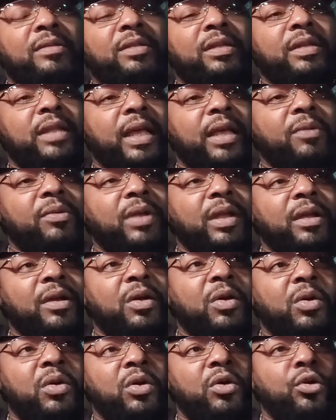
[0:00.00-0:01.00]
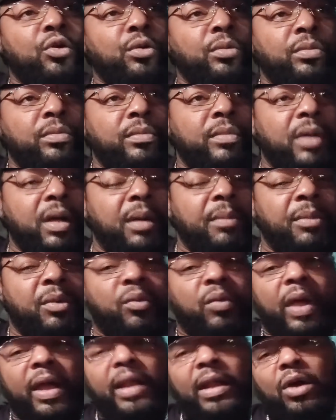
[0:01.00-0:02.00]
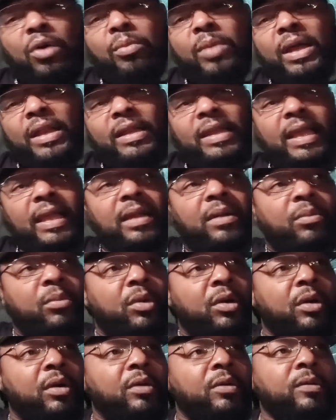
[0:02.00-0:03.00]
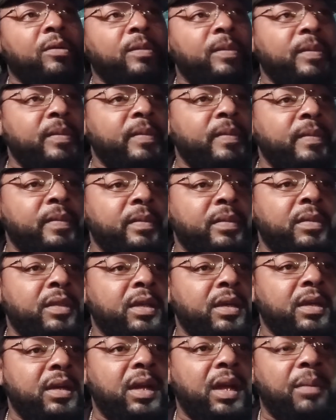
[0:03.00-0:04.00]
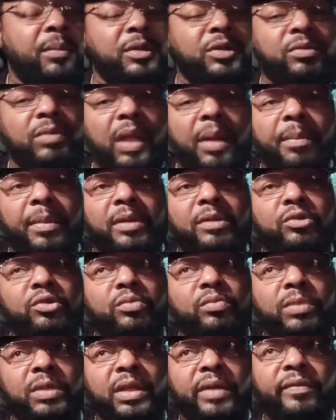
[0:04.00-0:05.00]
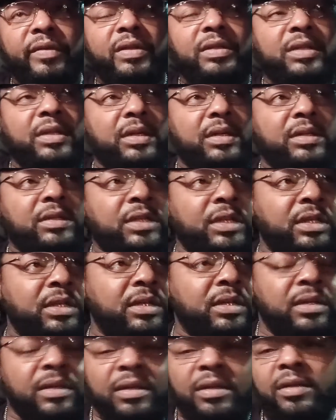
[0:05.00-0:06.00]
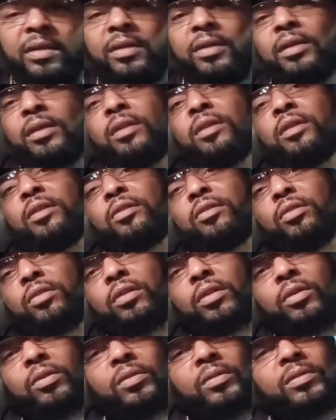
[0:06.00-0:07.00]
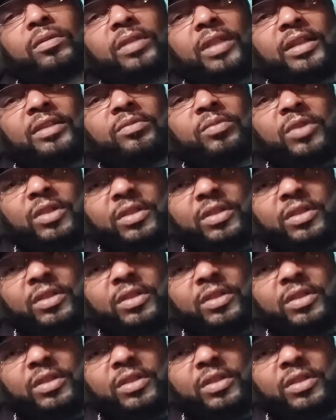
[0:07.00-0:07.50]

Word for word: tonight when I go home. I'm gonna write out my day tomorrow, and I'm gonna live it to the T. You know, that's